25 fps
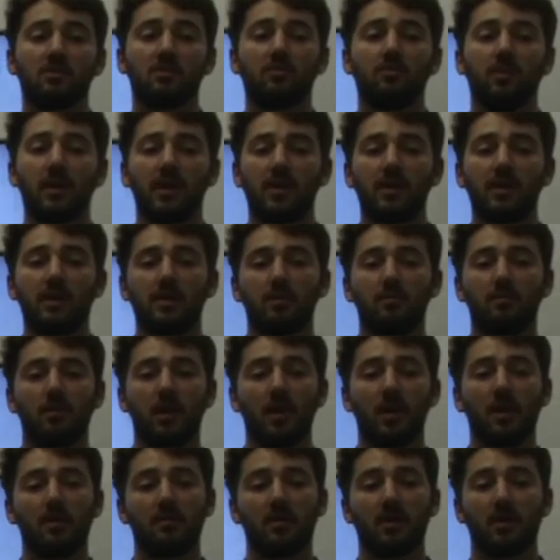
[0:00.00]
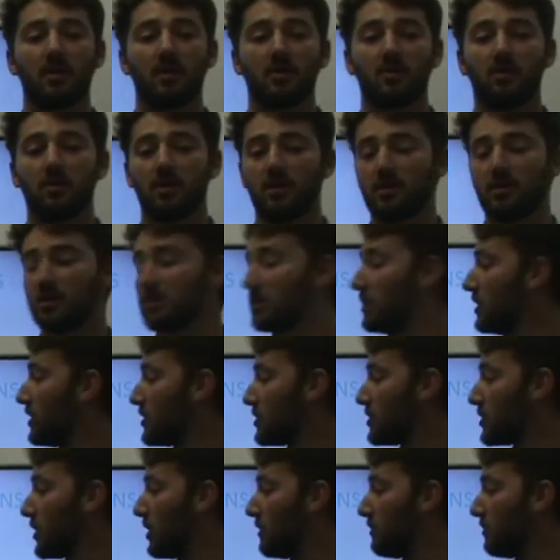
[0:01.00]
of where you can buy bitcoins are
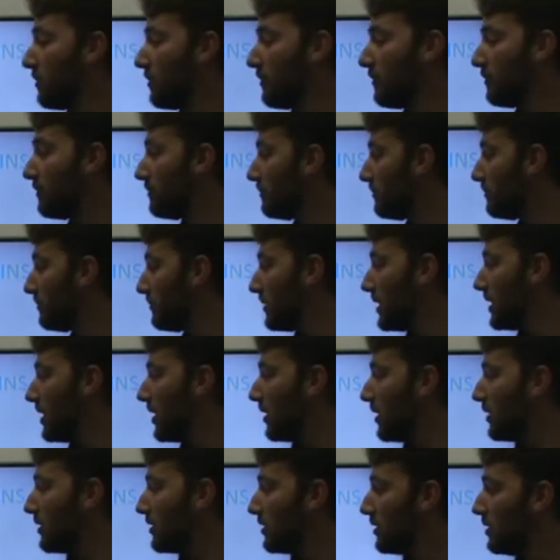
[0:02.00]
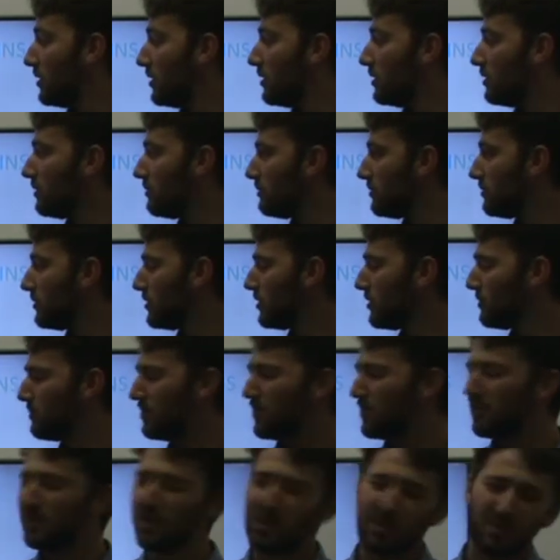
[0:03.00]
shown below.
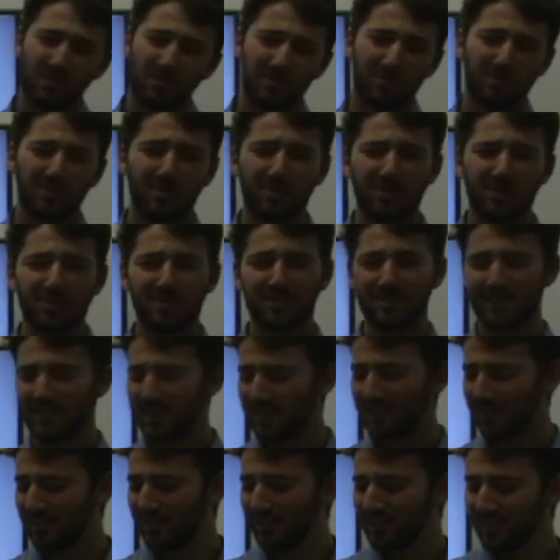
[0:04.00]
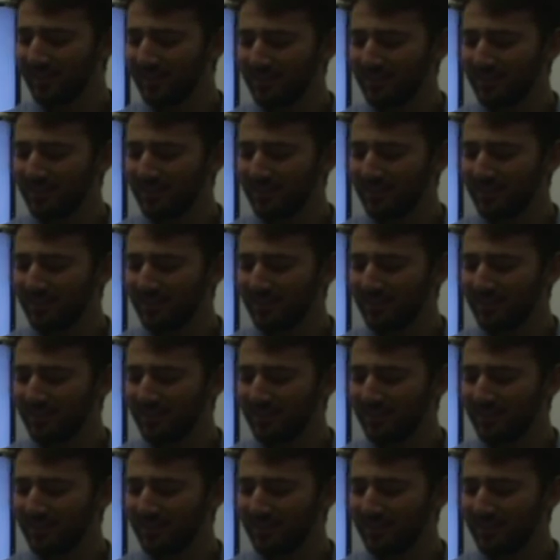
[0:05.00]
Below, fuck's sake.